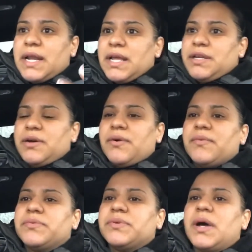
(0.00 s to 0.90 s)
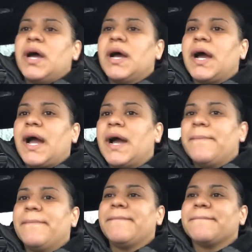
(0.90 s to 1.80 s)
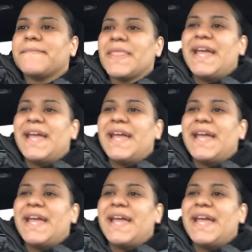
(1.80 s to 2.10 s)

you know um,